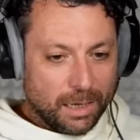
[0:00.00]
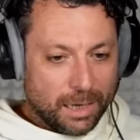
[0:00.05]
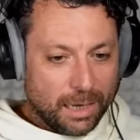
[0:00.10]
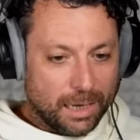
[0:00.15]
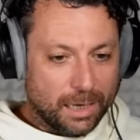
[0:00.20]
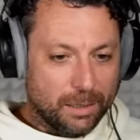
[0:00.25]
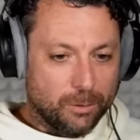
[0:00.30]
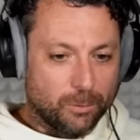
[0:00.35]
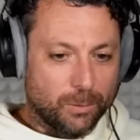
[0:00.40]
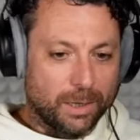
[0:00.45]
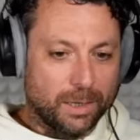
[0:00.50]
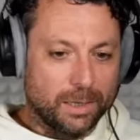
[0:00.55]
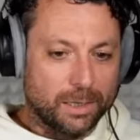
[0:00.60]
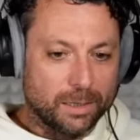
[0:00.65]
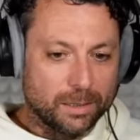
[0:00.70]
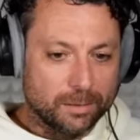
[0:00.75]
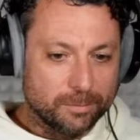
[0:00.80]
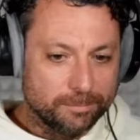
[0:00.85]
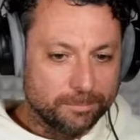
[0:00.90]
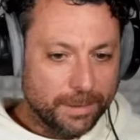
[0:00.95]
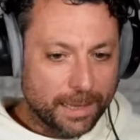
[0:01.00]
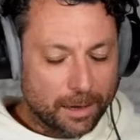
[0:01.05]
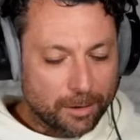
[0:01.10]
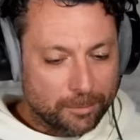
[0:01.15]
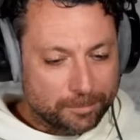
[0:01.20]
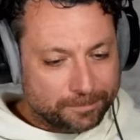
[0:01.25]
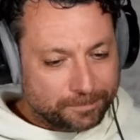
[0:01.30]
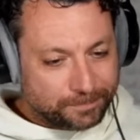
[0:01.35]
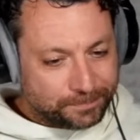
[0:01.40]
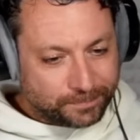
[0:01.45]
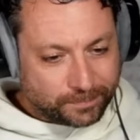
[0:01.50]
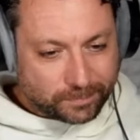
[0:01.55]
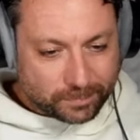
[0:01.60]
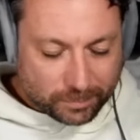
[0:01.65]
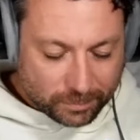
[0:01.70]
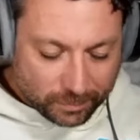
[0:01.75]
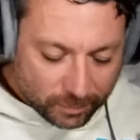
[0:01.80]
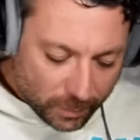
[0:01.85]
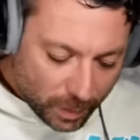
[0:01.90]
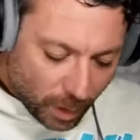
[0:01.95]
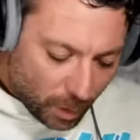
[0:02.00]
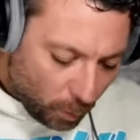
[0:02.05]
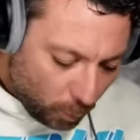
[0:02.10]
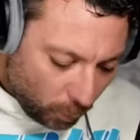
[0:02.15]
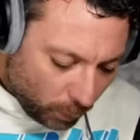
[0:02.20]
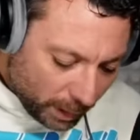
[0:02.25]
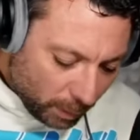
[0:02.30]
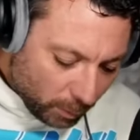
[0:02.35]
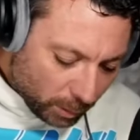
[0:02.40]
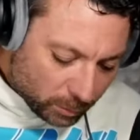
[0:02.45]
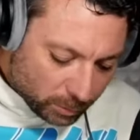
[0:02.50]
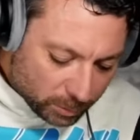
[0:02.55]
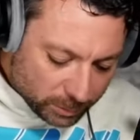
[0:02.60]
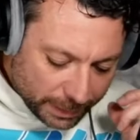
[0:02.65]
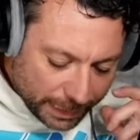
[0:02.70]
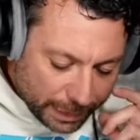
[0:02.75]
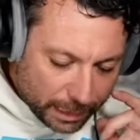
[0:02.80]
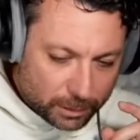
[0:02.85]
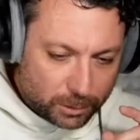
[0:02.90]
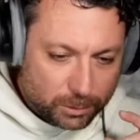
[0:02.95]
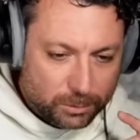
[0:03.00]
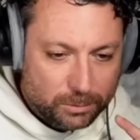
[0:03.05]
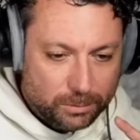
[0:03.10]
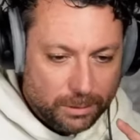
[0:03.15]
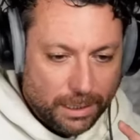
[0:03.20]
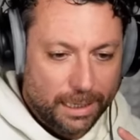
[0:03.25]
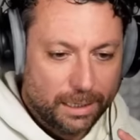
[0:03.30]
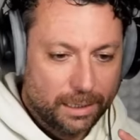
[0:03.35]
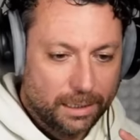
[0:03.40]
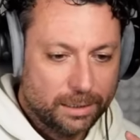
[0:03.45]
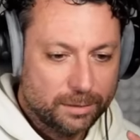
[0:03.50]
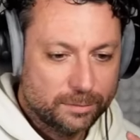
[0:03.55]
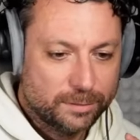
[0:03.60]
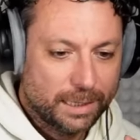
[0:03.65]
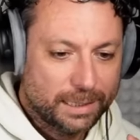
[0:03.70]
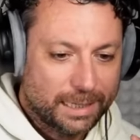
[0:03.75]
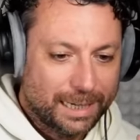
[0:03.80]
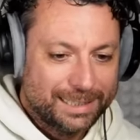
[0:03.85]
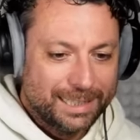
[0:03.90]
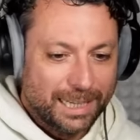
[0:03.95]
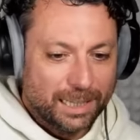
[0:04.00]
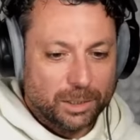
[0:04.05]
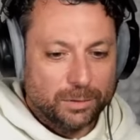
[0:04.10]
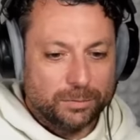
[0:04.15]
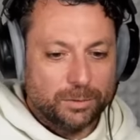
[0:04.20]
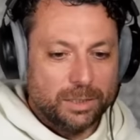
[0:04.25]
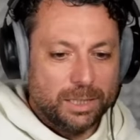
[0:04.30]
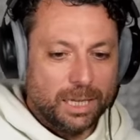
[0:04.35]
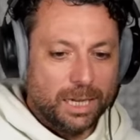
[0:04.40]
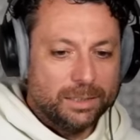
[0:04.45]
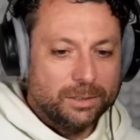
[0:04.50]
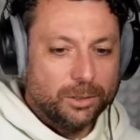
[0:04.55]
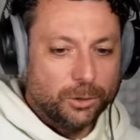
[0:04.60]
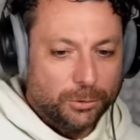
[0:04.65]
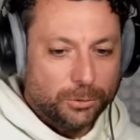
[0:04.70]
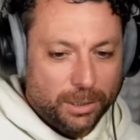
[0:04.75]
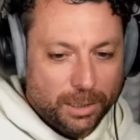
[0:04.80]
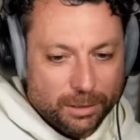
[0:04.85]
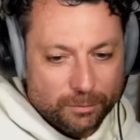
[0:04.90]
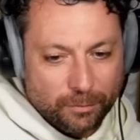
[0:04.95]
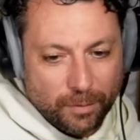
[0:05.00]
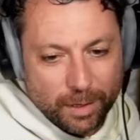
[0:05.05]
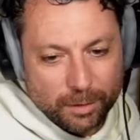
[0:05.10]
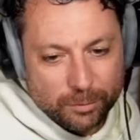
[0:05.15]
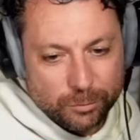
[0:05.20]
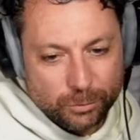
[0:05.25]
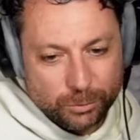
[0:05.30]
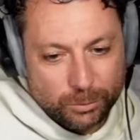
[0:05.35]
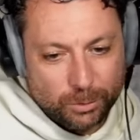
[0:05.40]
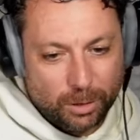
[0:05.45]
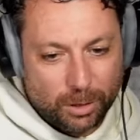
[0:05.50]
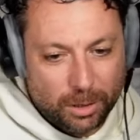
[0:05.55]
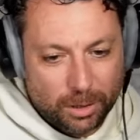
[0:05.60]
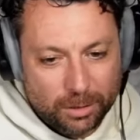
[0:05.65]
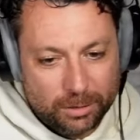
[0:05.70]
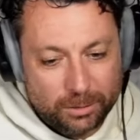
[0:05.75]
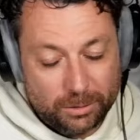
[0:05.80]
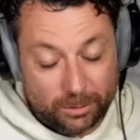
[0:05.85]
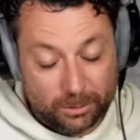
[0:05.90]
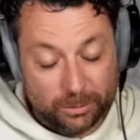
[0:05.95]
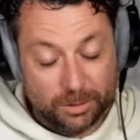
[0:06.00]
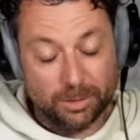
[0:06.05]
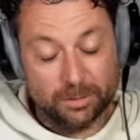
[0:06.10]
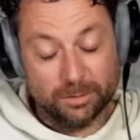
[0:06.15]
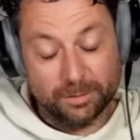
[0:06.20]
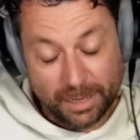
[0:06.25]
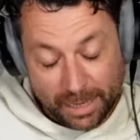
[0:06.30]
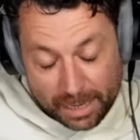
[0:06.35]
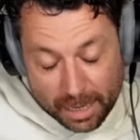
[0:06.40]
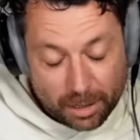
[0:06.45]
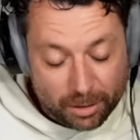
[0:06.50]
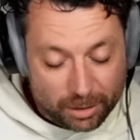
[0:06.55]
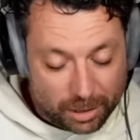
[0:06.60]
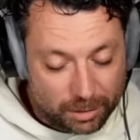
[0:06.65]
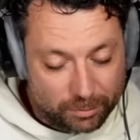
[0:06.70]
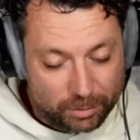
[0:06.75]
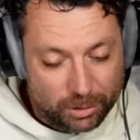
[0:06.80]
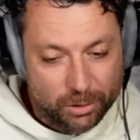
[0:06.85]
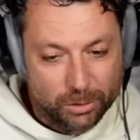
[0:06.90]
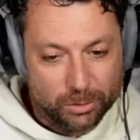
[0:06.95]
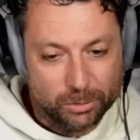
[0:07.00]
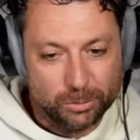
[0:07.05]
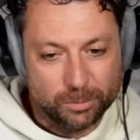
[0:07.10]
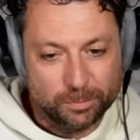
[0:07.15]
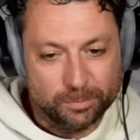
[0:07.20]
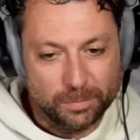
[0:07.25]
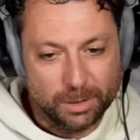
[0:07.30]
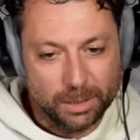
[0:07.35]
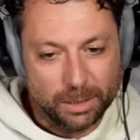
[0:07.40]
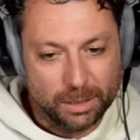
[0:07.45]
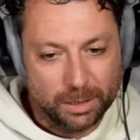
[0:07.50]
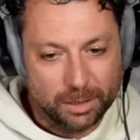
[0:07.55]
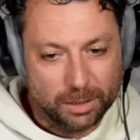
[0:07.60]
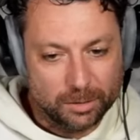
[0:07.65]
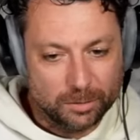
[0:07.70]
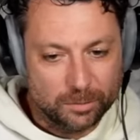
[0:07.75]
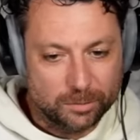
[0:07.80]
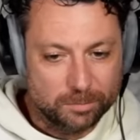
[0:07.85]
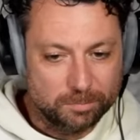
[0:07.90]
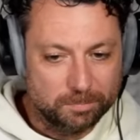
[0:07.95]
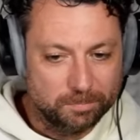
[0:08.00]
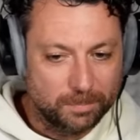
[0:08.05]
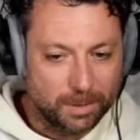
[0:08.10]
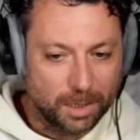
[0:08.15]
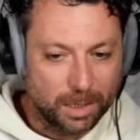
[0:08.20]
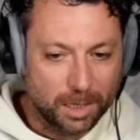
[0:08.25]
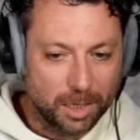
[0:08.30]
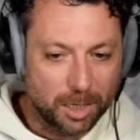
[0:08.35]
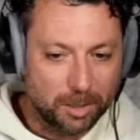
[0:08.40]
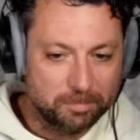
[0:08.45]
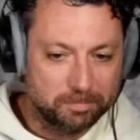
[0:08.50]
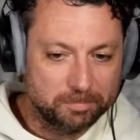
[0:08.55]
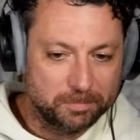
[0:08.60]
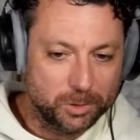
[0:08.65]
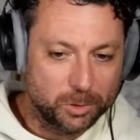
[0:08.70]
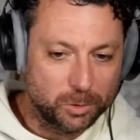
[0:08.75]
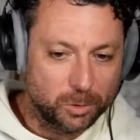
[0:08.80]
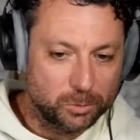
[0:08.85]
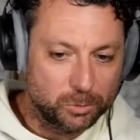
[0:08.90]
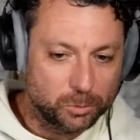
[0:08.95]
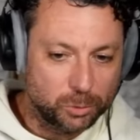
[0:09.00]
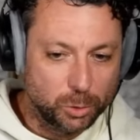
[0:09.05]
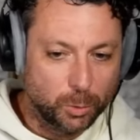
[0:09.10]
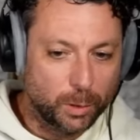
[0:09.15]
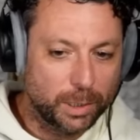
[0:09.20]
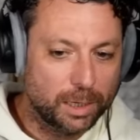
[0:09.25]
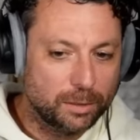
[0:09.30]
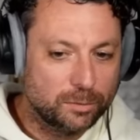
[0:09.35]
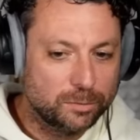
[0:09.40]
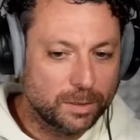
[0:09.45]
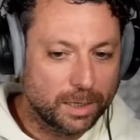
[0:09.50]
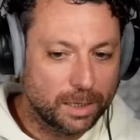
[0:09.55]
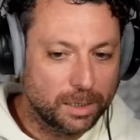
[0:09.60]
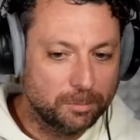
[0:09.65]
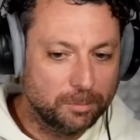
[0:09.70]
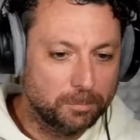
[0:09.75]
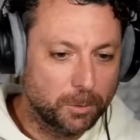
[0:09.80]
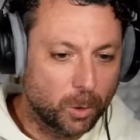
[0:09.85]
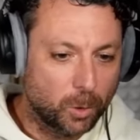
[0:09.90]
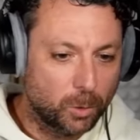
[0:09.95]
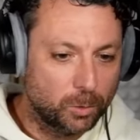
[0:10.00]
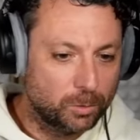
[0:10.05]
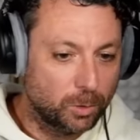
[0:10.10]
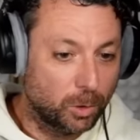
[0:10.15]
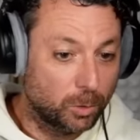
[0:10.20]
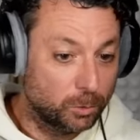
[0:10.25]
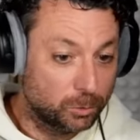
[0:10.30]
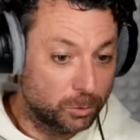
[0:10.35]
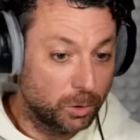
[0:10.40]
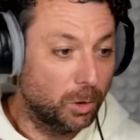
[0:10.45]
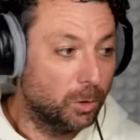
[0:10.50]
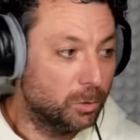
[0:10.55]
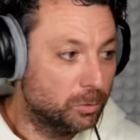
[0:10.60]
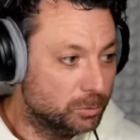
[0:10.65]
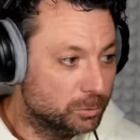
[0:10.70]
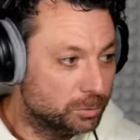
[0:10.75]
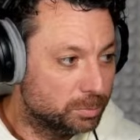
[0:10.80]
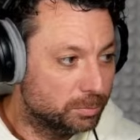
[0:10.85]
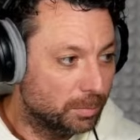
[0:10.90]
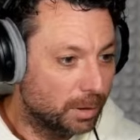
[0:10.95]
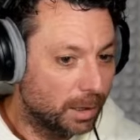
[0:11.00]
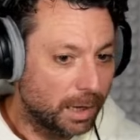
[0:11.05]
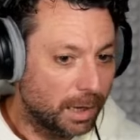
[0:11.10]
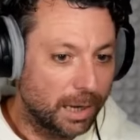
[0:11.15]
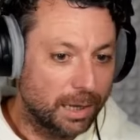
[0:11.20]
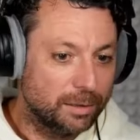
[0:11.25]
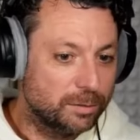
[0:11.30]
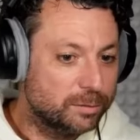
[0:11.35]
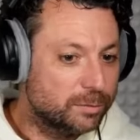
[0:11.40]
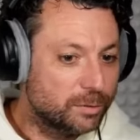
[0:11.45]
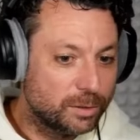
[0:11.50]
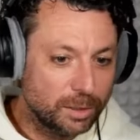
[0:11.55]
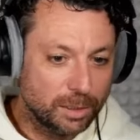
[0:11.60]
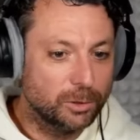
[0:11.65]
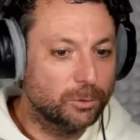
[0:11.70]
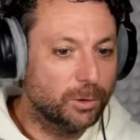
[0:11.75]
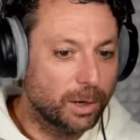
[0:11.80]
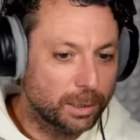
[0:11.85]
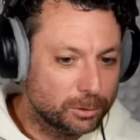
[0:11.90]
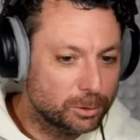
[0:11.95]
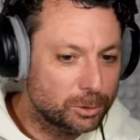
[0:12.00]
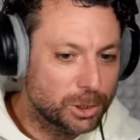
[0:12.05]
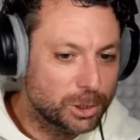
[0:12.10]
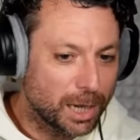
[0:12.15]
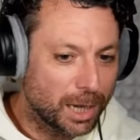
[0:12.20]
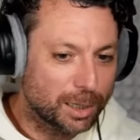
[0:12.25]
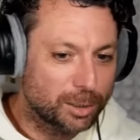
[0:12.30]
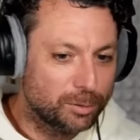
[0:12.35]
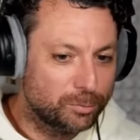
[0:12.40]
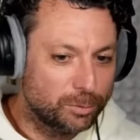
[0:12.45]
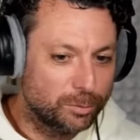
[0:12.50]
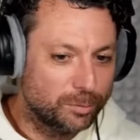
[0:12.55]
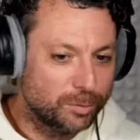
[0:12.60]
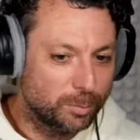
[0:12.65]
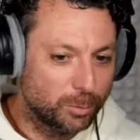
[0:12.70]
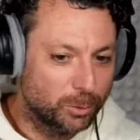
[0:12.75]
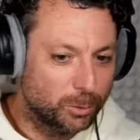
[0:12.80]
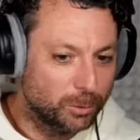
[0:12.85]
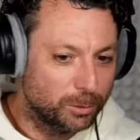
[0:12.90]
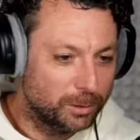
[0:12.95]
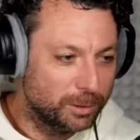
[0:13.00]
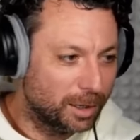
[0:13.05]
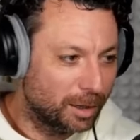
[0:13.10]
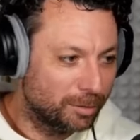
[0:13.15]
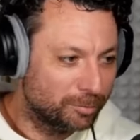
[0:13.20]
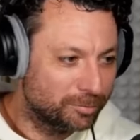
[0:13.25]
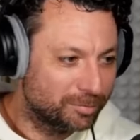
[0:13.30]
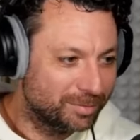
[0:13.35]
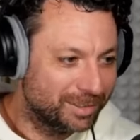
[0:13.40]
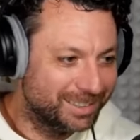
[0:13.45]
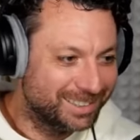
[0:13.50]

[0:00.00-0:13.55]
Anyway, now what I want to tell you is that at the end of the day, the real advice they are giving you is, do what I say or don't. I'll still write the check if you seem cool enough.